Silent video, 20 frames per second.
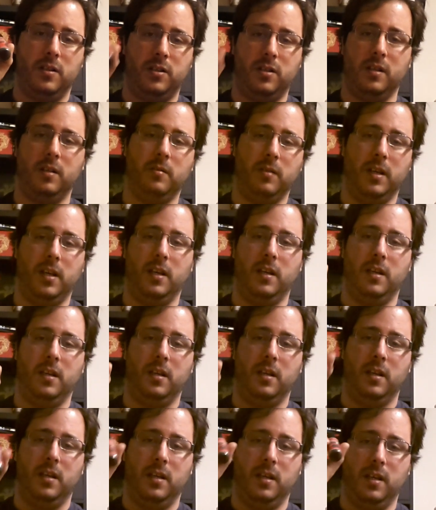Do it.
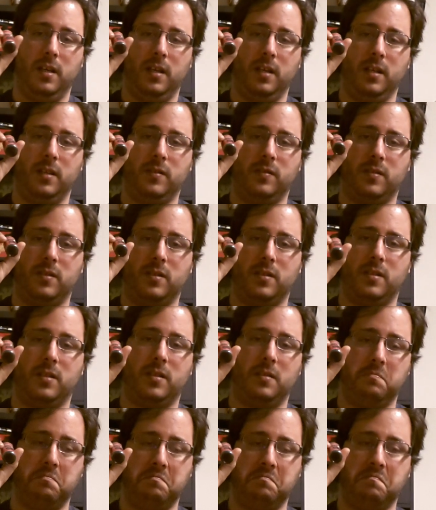It's
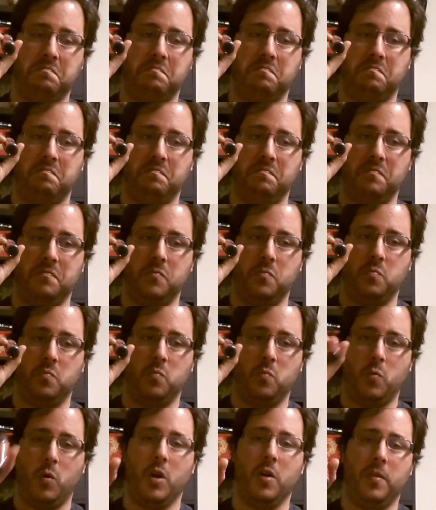
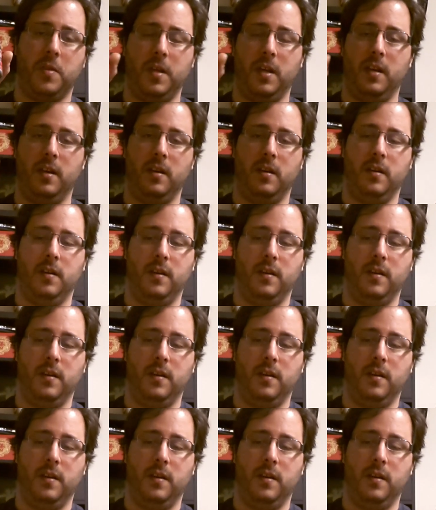worth it.